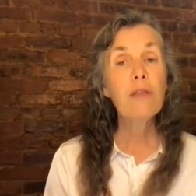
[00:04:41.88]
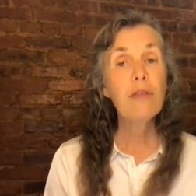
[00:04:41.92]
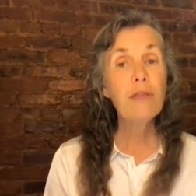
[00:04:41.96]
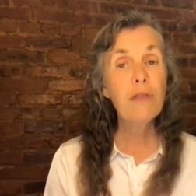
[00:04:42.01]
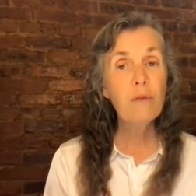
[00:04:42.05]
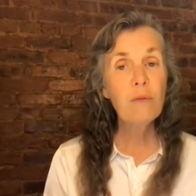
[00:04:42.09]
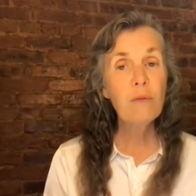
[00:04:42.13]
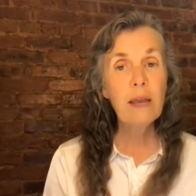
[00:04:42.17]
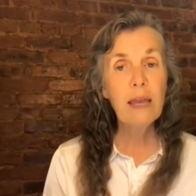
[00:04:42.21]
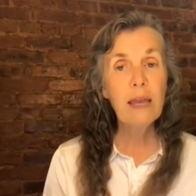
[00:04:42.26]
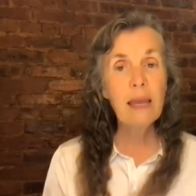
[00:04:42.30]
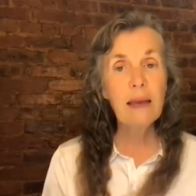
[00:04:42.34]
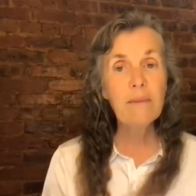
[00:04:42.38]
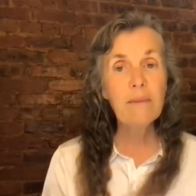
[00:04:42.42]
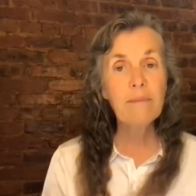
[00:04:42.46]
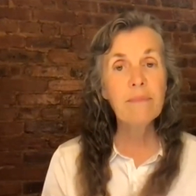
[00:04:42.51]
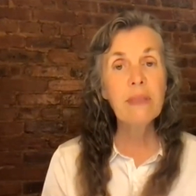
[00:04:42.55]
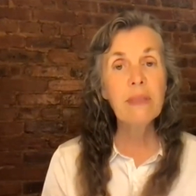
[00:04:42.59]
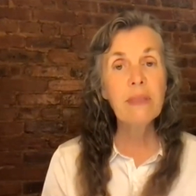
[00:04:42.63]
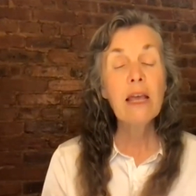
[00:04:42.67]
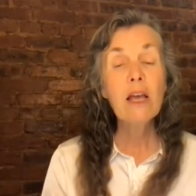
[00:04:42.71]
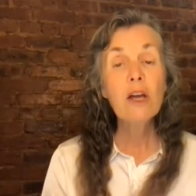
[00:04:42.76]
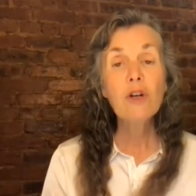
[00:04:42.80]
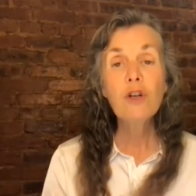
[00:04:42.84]
Three,
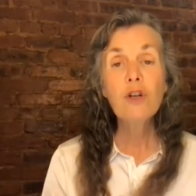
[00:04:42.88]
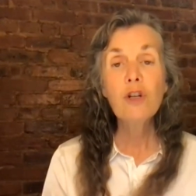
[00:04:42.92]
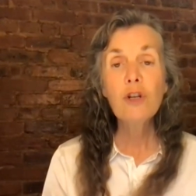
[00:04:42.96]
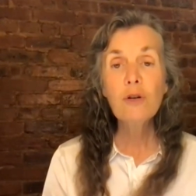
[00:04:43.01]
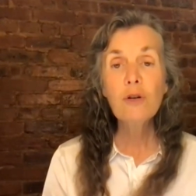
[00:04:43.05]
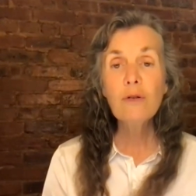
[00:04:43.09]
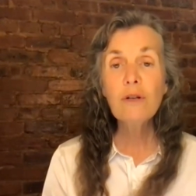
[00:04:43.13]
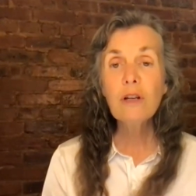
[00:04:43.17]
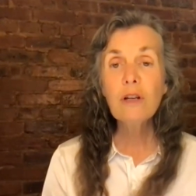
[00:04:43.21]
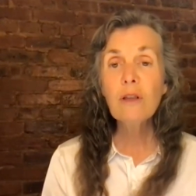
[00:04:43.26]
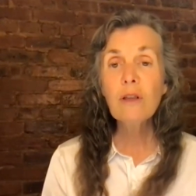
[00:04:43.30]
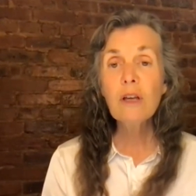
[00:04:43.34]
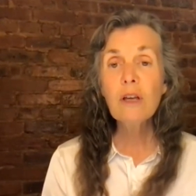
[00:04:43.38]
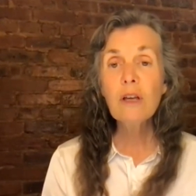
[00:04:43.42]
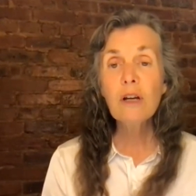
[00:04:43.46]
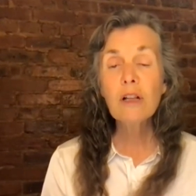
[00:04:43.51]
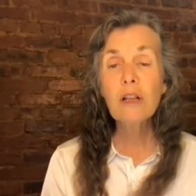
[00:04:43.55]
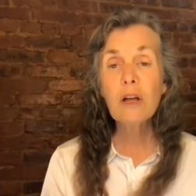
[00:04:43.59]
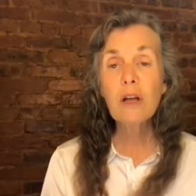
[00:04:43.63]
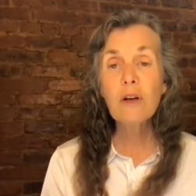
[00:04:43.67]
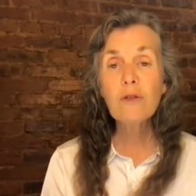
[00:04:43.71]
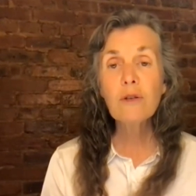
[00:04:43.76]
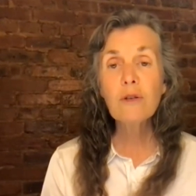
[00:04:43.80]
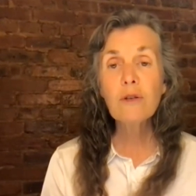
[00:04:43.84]
due to the
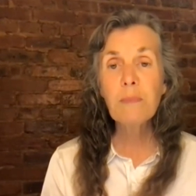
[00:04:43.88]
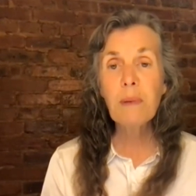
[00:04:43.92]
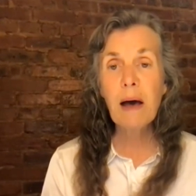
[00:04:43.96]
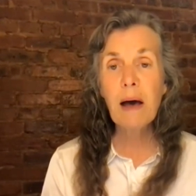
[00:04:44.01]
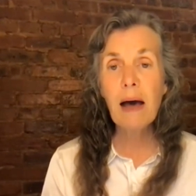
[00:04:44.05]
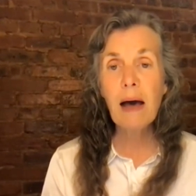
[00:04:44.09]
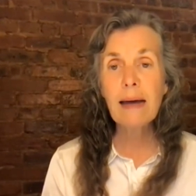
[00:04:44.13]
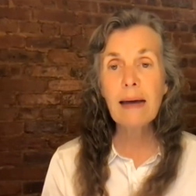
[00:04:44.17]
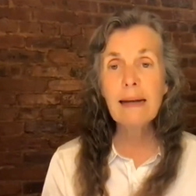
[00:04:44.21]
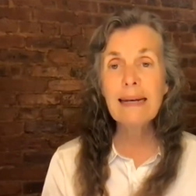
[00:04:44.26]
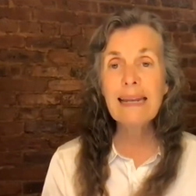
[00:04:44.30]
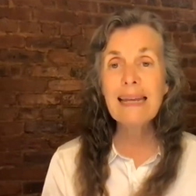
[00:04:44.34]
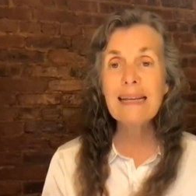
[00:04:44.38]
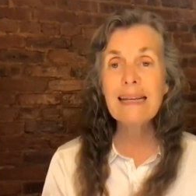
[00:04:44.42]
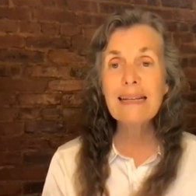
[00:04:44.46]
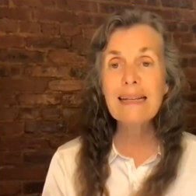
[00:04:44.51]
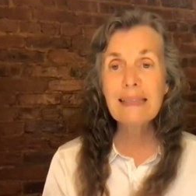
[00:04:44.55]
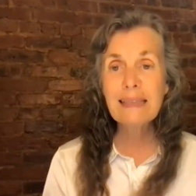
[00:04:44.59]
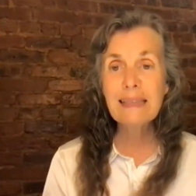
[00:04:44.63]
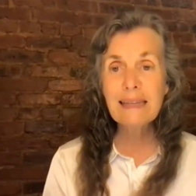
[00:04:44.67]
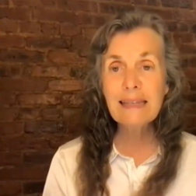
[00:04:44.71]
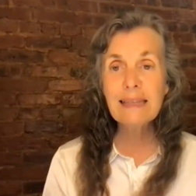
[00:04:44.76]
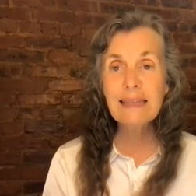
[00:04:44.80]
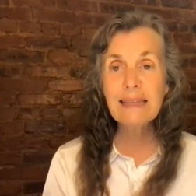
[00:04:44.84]
close bond
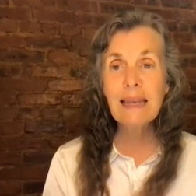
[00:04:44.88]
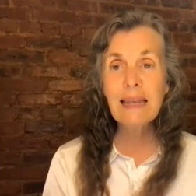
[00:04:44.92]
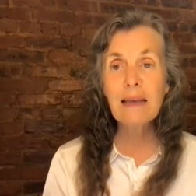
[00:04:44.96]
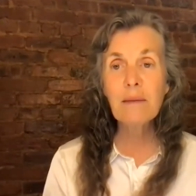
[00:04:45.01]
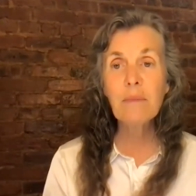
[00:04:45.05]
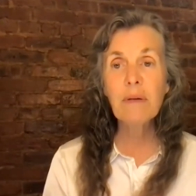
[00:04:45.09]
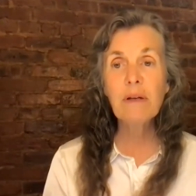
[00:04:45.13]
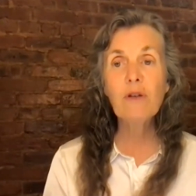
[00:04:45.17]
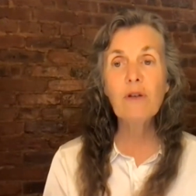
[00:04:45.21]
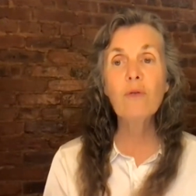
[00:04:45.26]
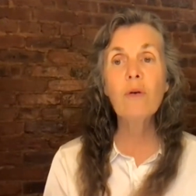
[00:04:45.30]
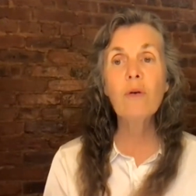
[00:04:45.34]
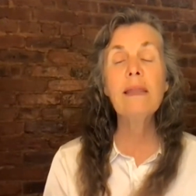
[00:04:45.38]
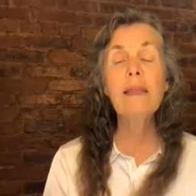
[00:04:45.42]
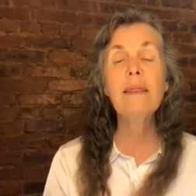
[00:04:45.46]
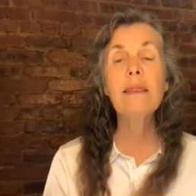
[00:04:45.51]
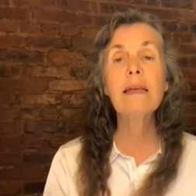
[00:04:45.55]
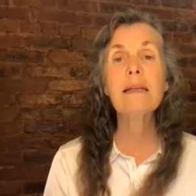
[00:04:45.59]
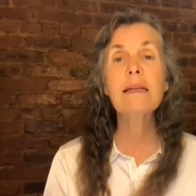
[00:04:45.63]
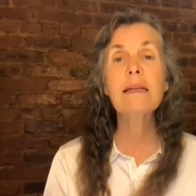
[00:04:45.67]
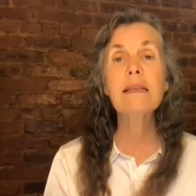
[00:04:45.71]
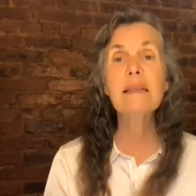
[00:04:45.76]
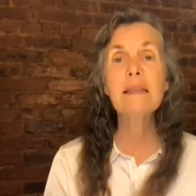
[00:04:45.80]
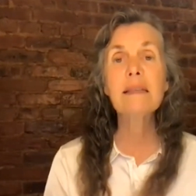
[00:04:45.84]
existing between
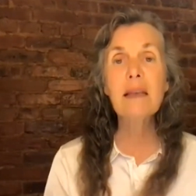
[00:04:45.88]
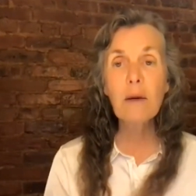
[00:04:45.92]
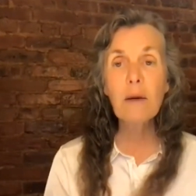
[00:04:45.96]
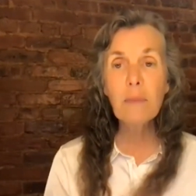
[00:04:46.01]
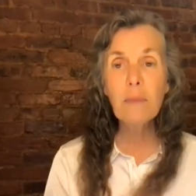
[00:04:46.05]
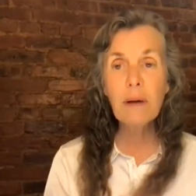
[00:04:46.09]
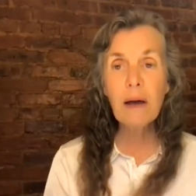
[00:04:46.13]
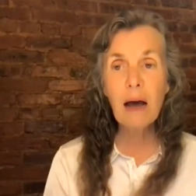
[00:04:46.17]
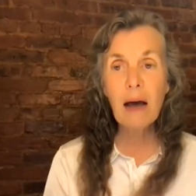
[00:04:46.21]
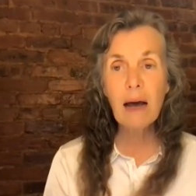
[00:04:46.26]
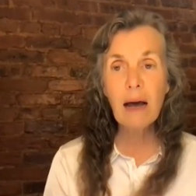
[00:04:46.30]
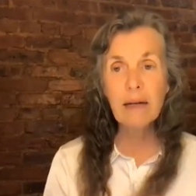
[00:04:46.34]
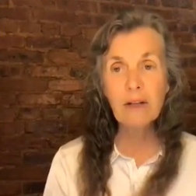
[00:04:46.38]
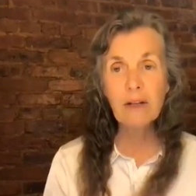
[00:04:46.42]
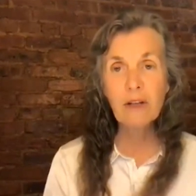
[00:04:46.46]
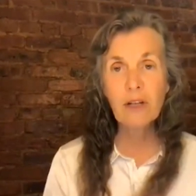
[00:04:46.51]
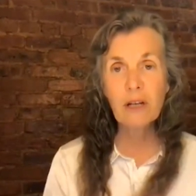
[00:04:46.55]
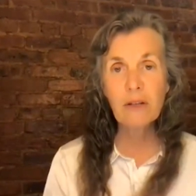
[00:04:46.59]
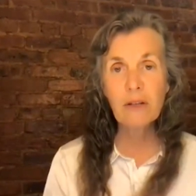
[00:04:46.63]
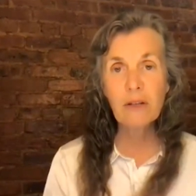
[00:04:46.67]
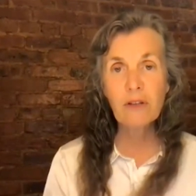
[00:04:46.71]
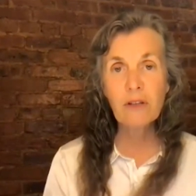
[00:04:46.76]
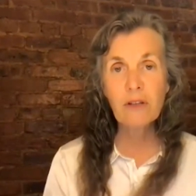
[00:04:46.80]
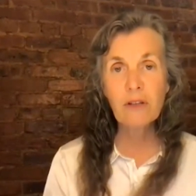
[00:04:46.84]
the
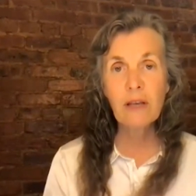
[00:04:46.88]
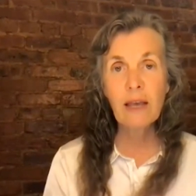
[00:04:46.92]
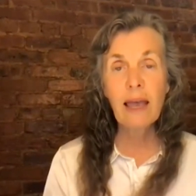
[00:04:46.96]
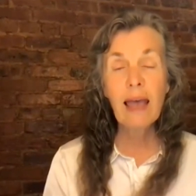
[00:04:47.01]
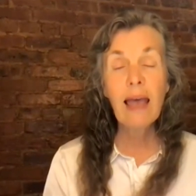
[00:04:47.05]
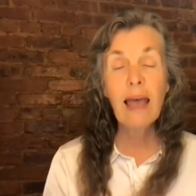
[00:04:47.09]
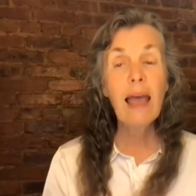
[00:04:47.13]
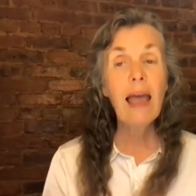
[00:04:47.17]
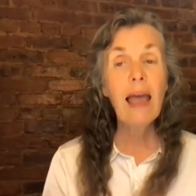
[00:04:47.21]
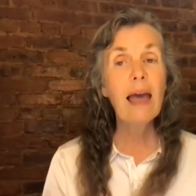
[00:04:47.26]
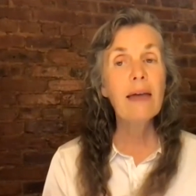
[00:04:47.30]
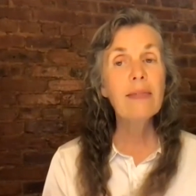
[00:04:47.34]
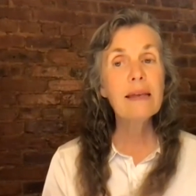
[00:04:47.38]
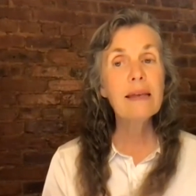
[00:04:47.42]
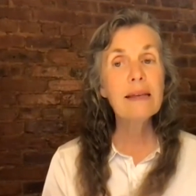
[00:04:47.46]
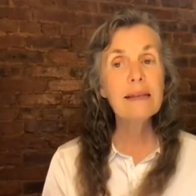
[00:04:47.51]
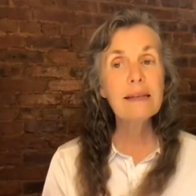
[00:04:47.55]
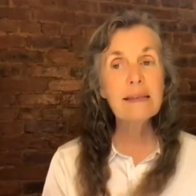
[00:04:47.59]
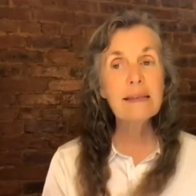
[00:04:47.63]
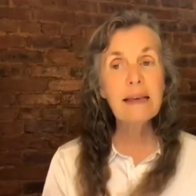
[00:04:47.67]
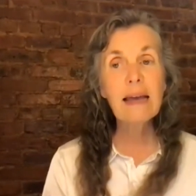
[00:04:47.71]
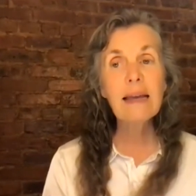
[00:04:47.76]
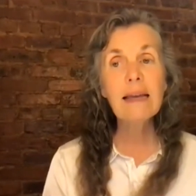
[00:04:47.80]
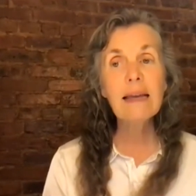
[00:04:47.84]
subconscious and the
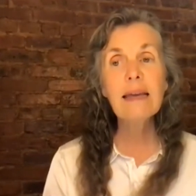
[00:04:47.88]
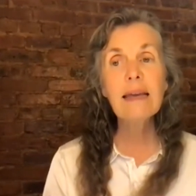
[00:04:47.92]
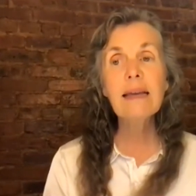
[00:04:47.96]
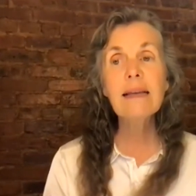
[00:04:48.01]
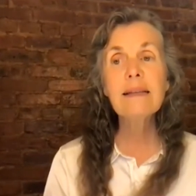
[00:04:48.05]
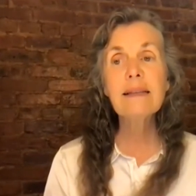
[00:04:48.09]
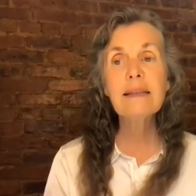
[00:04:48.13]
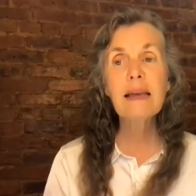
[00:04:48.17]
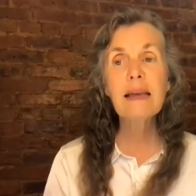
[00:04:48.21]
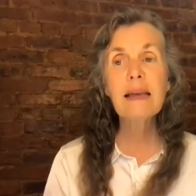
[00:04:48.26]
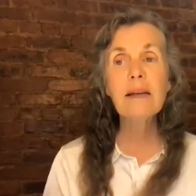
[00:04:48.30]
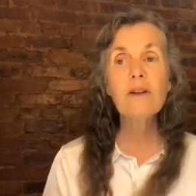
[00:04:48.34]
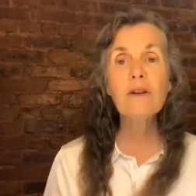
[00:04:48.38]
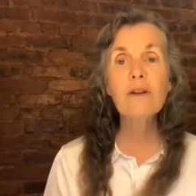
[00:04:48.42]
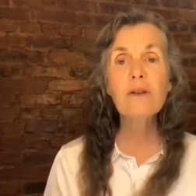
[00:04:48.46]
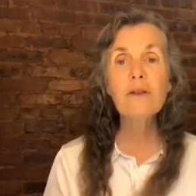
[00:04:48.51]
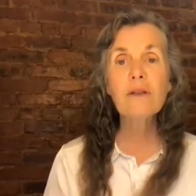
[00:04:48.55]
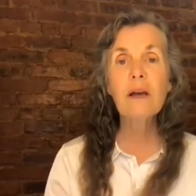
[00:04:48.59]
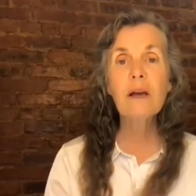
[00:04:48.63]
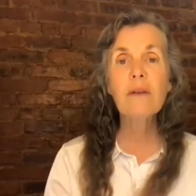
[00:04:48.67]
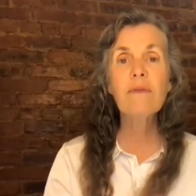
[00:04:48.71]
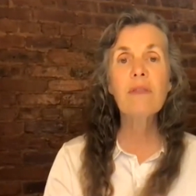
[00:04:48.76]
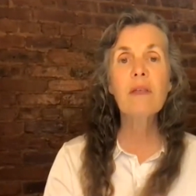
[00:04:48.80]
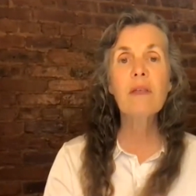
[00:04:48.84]
psychic centers
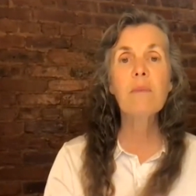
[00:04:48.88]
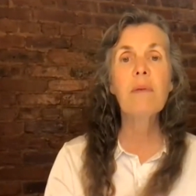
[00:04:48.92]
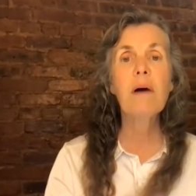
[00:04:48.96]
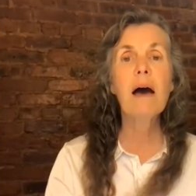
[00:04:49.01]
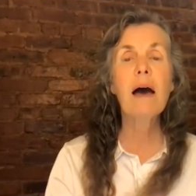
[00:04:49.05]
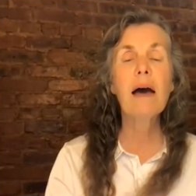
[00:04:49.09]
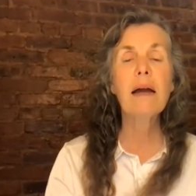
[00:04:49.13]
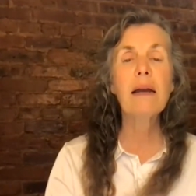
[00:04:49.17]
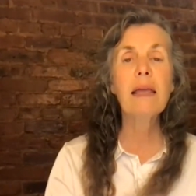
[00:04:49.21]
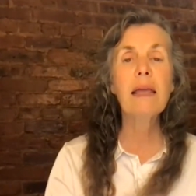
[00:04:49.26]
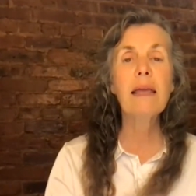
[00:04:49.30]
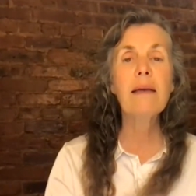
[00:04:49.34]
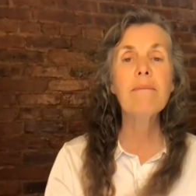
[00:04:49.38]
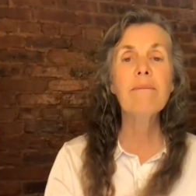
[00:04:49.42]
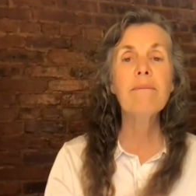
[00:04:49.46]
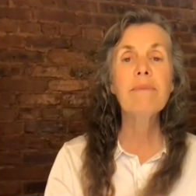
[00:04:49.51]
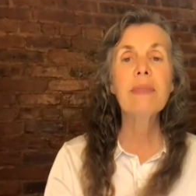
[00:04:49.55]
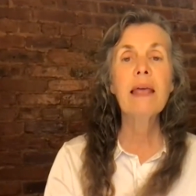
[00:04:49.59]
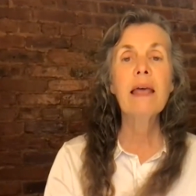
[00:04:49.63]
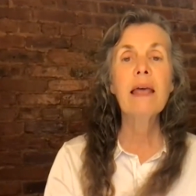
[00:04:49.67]
of the body,